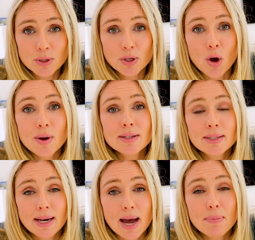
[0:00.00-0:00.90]
is go and
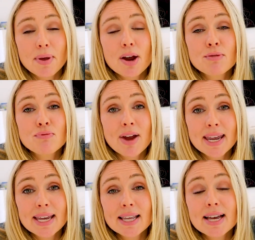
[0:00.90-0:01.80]
set up a
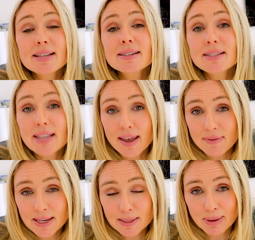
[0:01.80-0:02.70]
regular
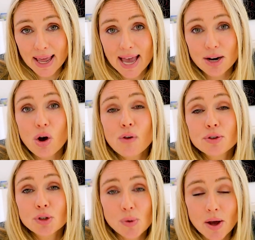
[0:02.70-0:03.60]
savings plan
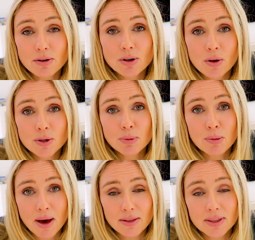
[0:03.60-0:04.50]
of $200 per
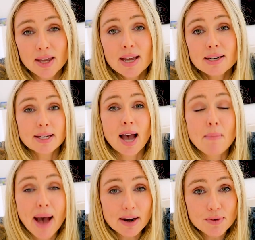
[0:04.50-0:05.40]
month to
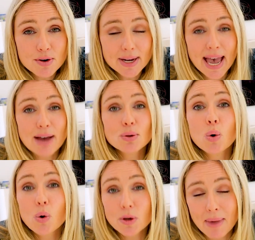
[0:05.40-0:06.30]
come out of your account
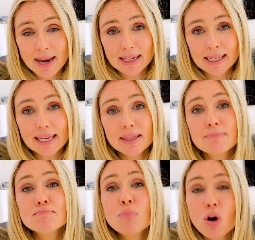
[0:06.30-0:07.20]
automatically
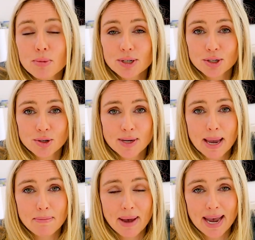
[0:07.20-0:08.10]
the moment you
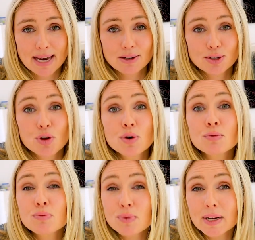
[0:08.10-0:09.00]
get paid. So you're
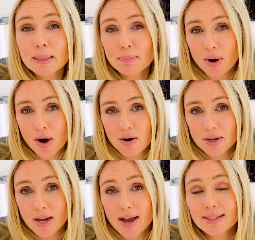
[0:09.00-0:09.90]
really
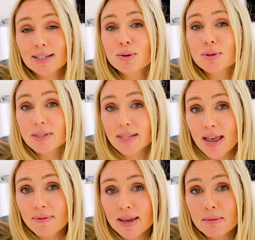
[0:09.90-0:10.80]
prioritizing your
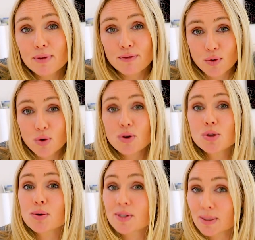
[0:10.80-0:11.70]
saving before
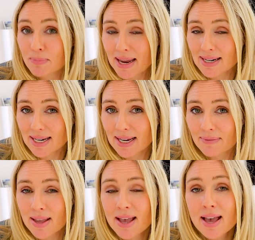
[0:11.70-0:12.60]
your spending.